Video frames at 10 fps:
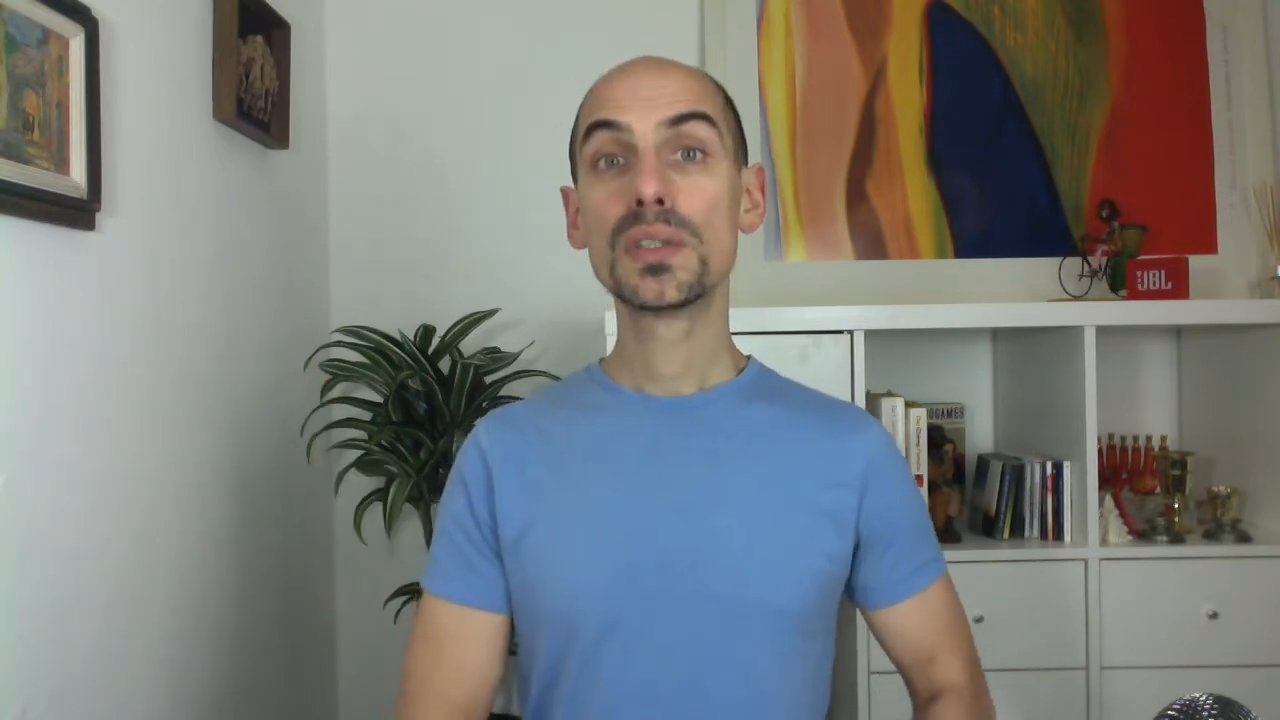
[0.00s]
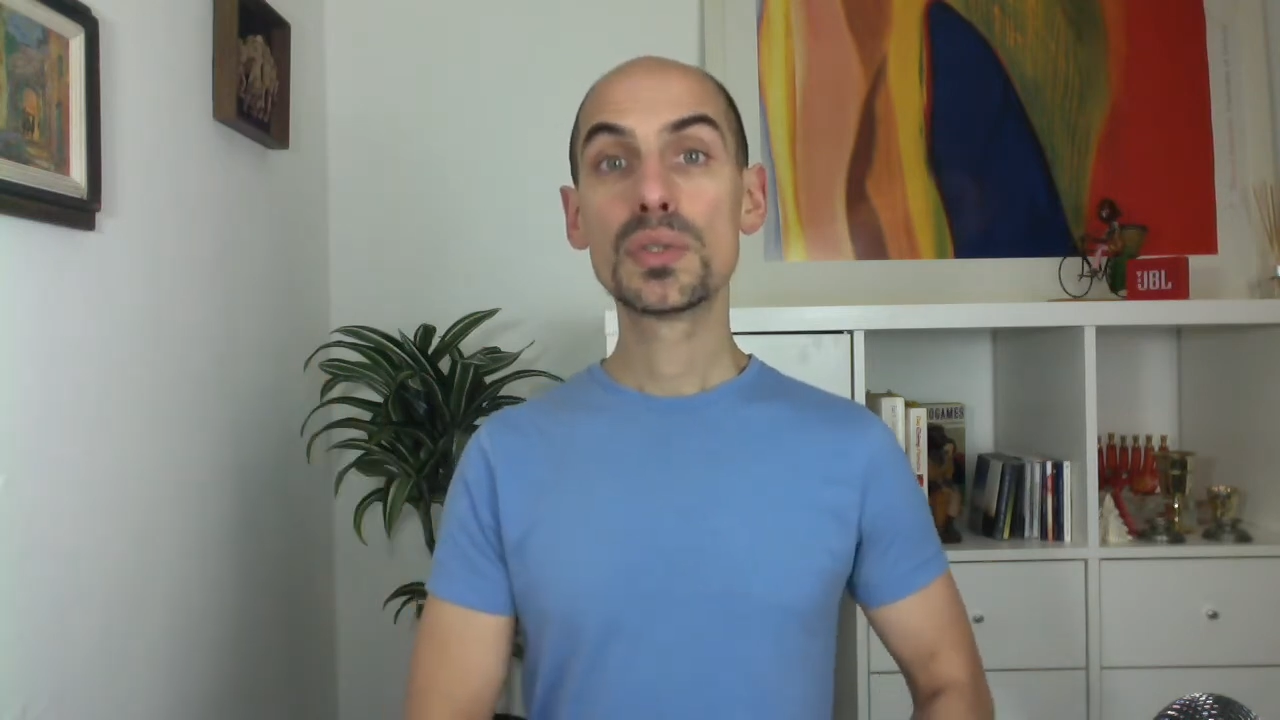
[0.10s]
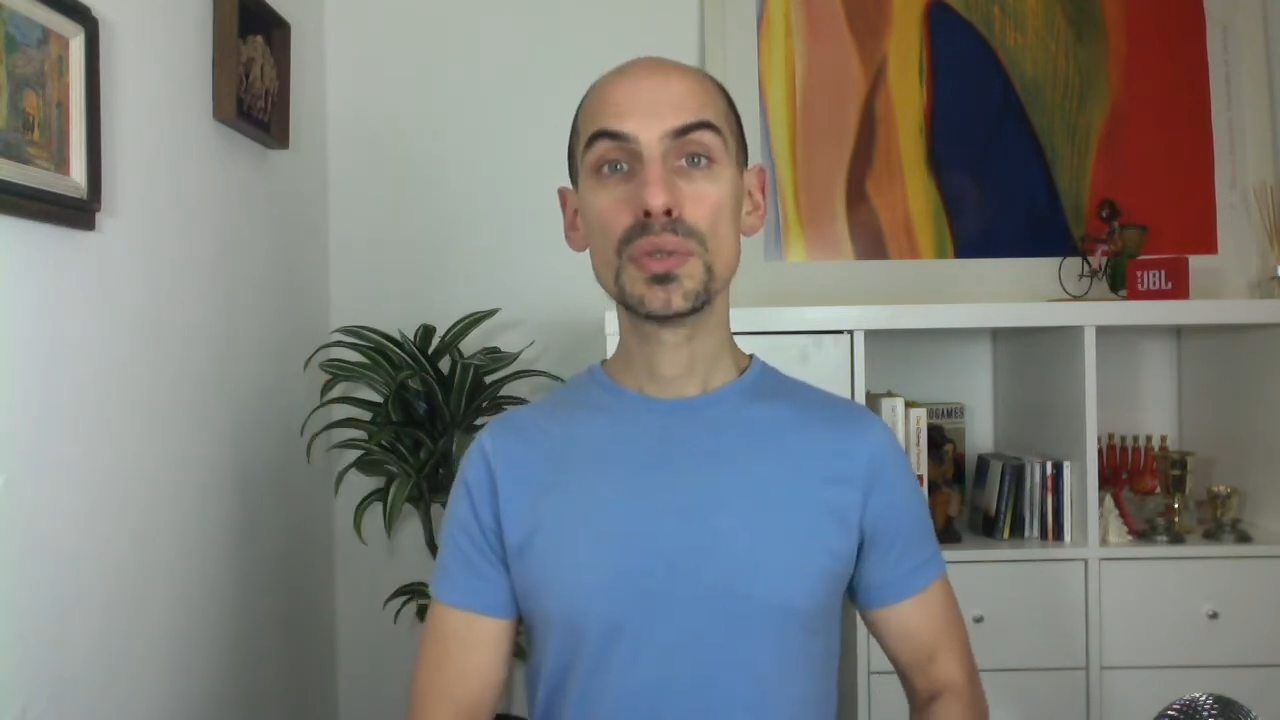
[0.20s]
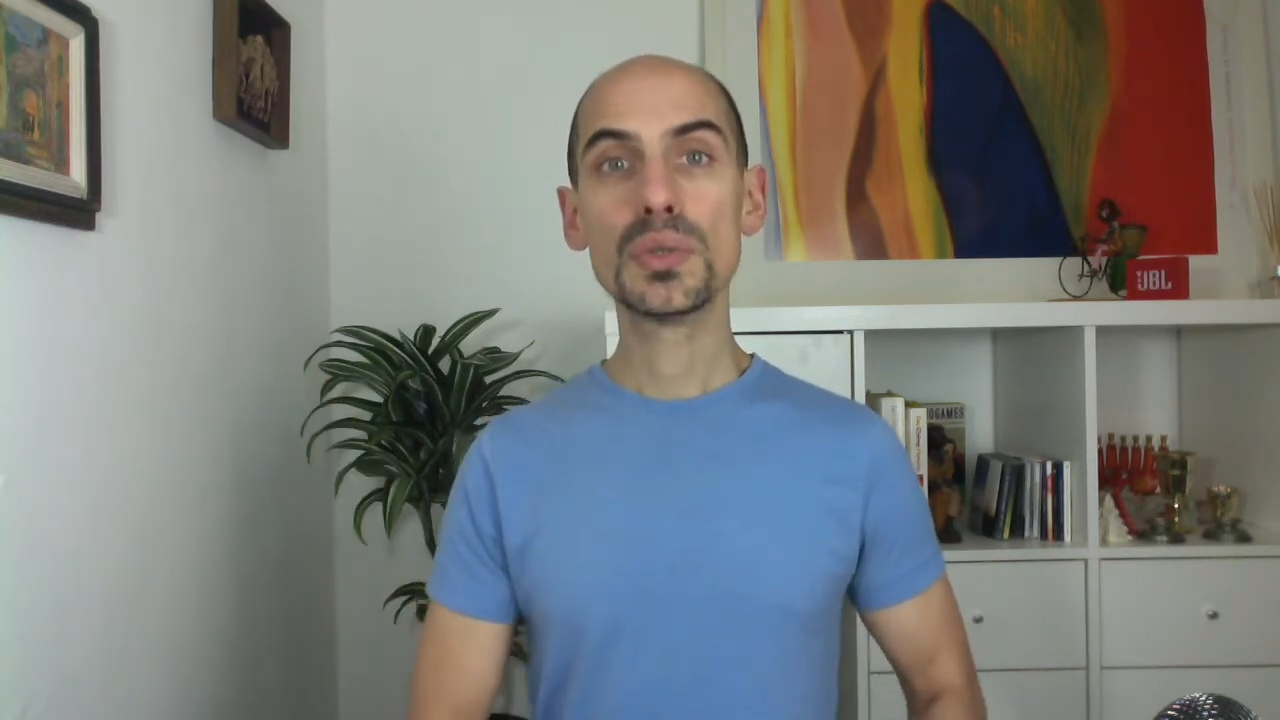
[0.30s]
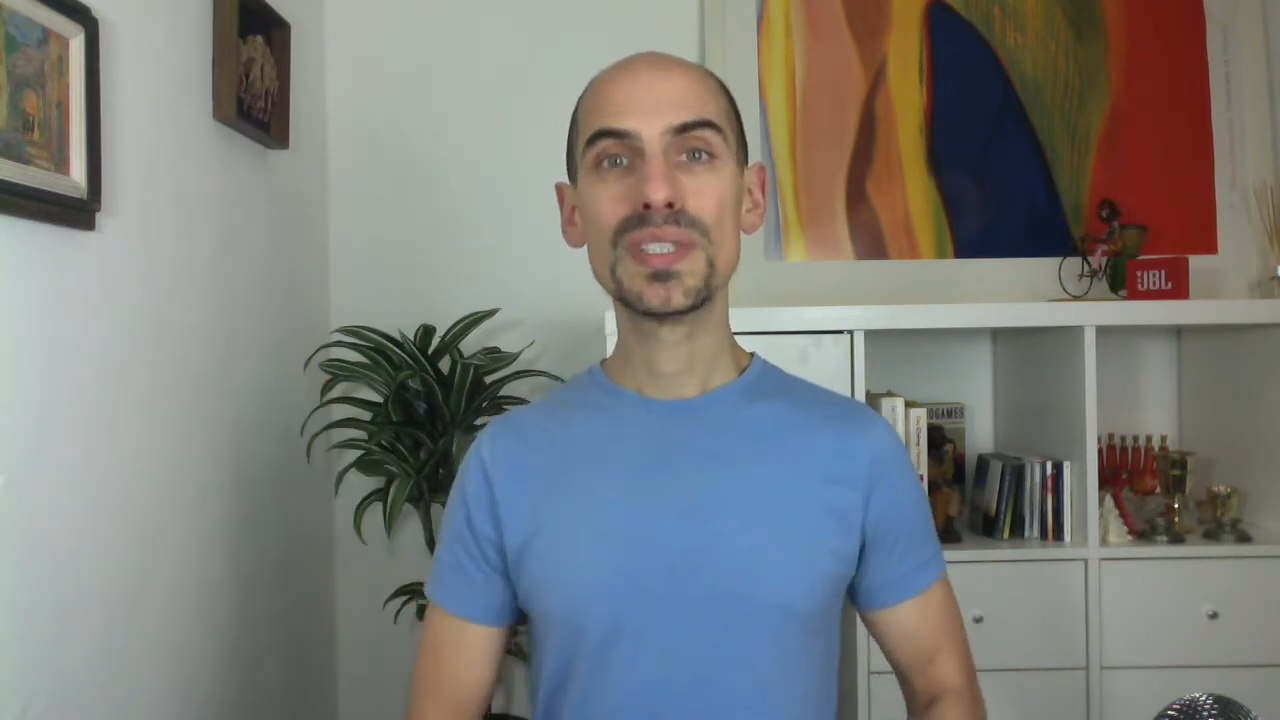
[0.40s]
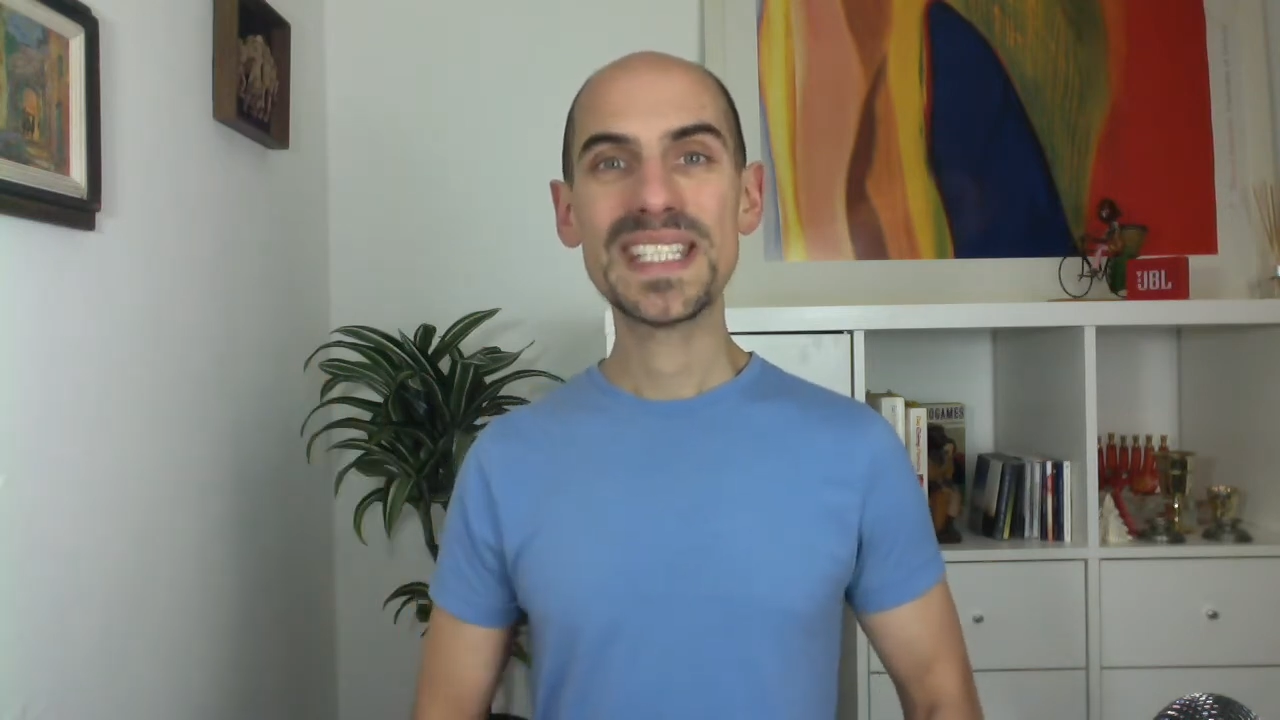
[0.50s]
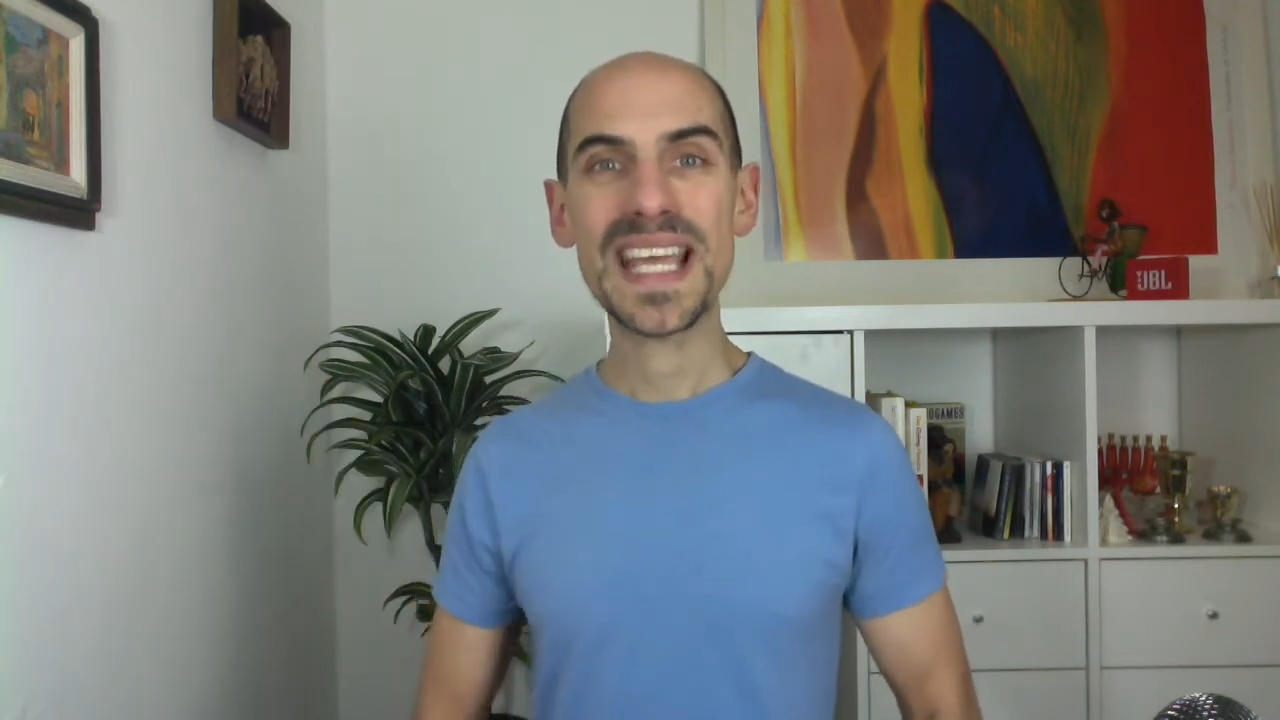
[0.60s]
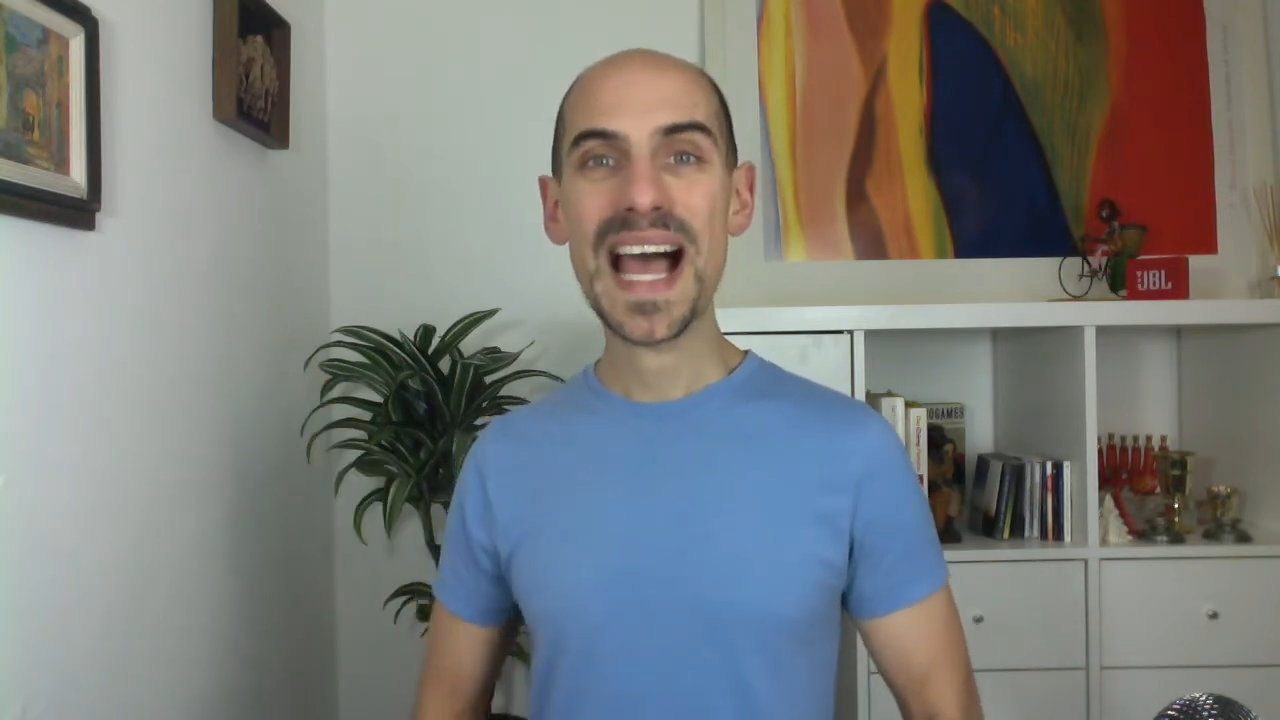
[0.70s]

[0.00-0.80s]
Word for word: to the